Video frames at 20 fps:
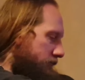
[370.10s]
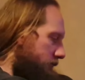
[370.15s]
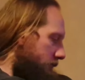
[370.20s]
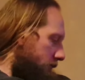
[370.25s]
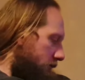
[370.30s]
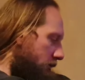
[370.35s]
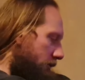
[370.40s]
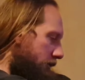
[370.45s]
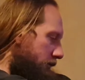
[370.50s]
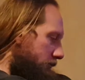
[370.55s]

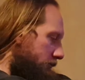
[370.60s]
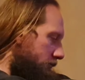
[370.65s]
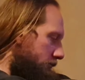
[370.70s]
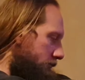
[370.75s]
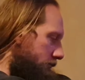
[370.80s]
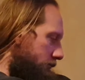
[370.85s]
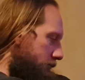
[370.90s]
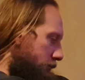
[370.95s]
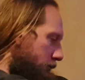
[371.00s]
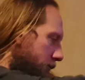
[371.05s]
I don't know.
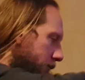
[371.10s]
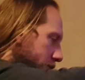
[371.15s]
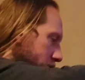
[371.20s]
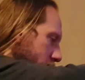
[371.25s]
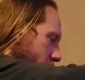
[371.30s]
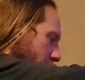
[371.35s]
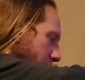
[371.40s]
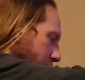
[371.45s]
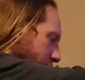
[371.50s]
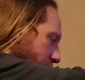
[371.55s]
Put on
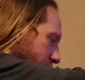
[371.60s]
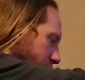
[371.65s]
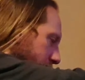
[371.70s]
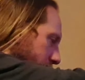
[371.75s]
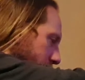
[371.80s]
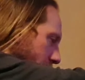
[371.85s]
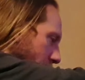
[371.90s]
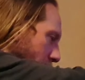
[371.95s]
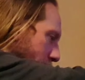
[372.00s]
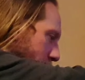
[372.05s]
top of
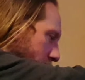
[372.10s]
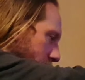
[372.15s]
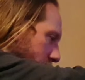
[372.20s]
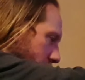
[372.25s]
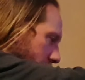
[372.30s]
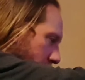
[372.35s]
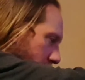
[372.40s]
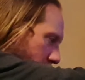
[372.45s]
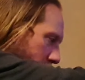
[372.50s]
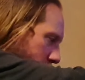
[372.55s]
Audi.
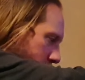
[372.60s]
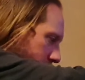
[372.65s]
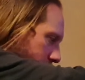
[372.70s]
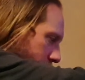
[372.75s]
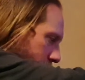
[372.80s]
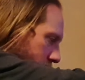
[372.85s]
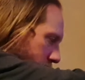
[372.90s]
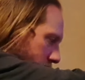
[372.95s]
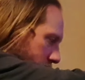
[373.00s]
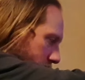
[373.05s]
There we go. Is
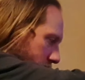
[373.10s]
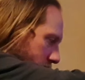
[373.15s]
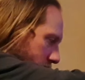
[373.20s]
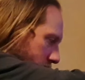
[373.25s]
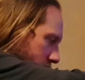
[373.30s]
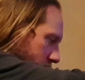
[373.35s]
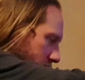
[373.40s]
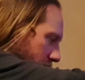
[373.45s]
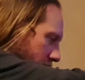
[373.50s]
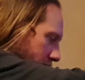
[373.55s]

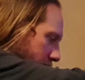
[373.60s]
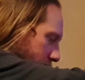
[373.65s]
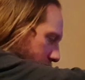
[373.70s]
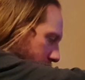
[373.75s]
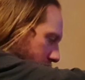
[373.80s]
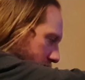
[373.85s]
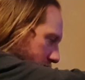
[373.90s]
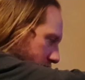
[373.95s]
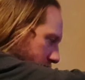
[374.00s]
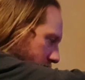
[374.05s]
that even
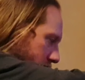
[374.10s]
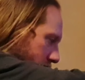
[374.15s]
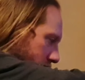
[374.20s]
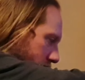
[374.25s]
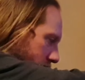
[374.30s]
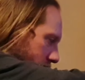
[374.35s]
possible?